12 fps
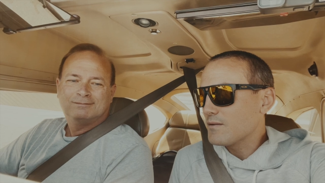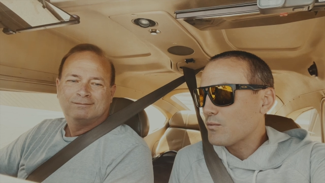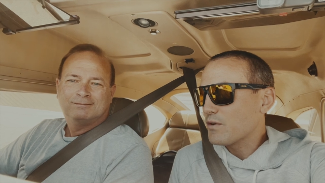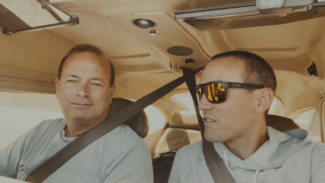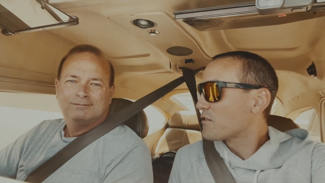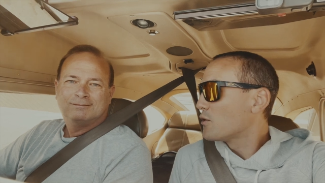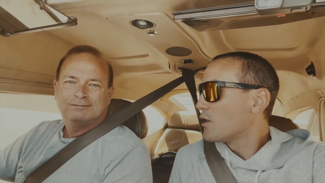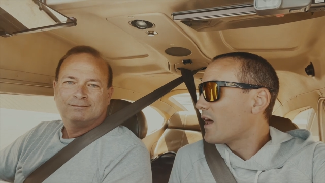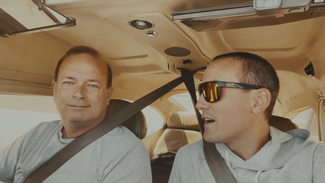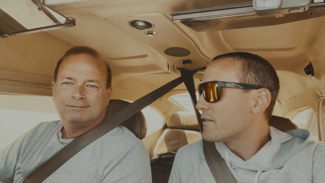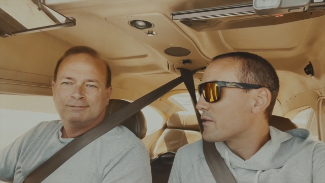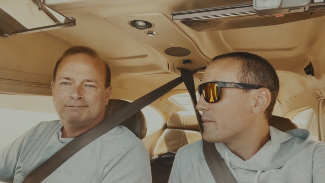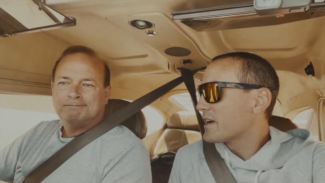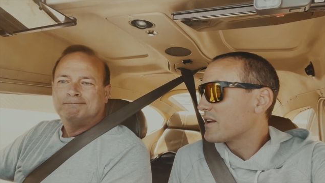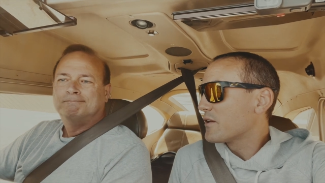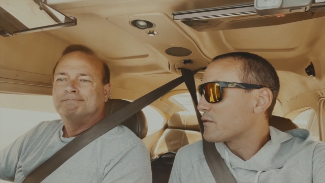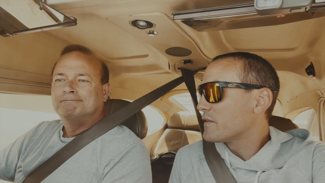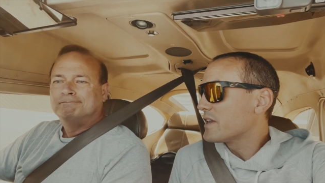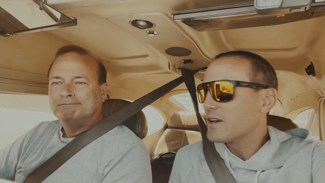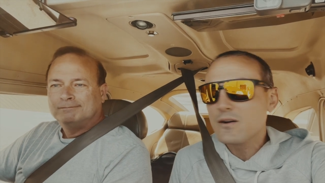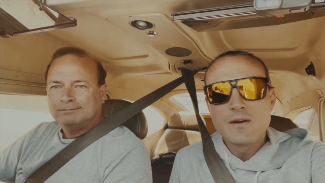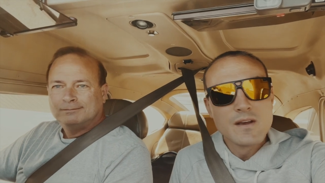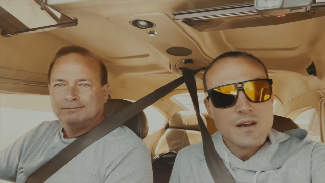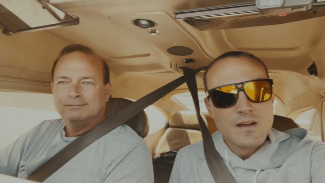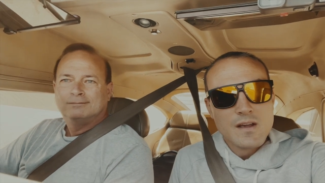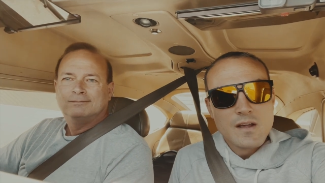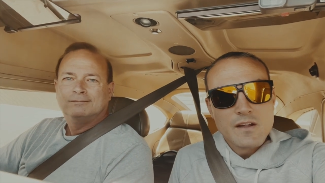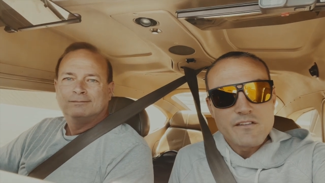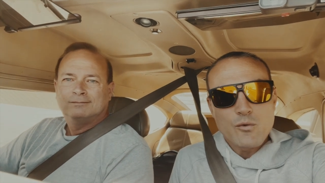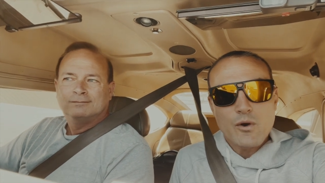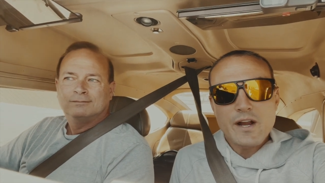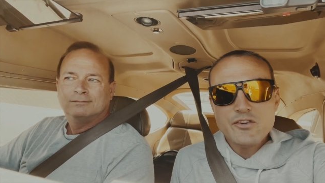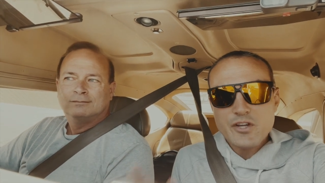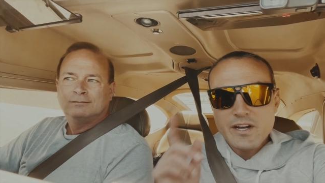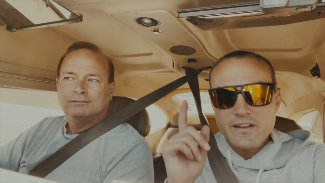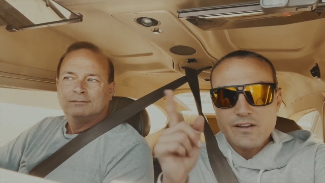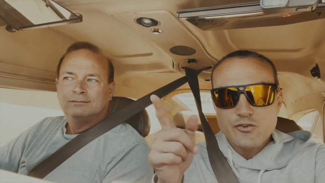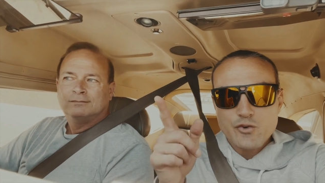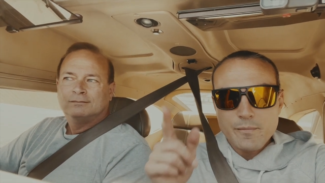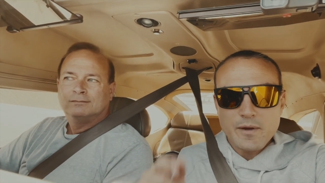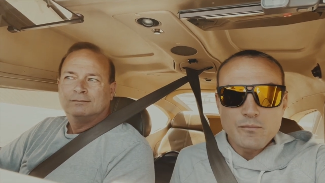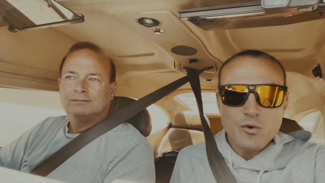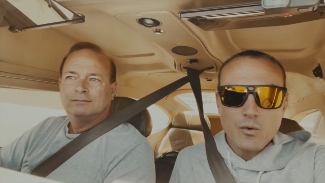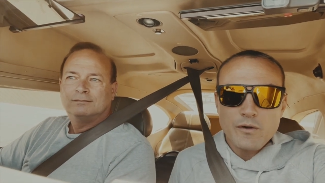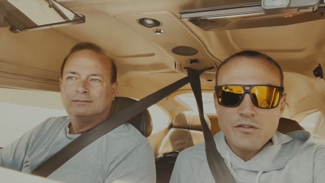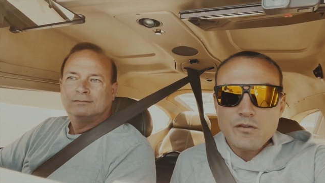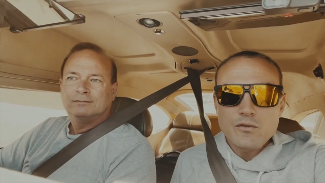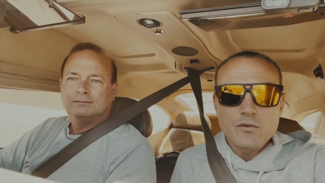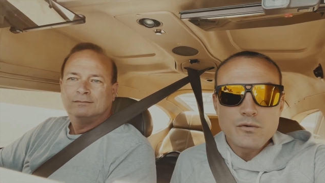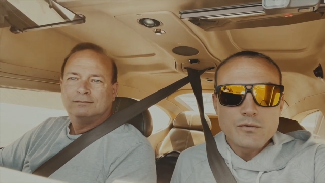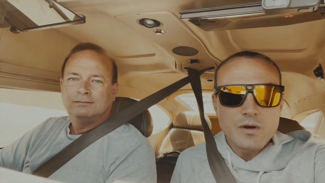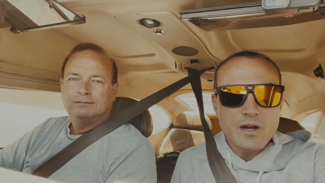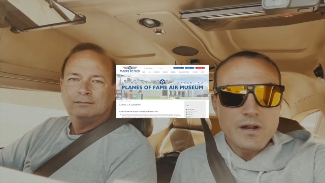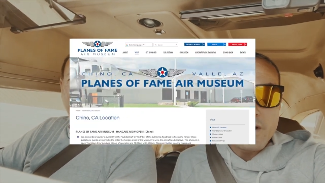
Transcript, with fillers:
Speaker 1: we're still alive here to make another video. So we're actually going to take a trip up north to an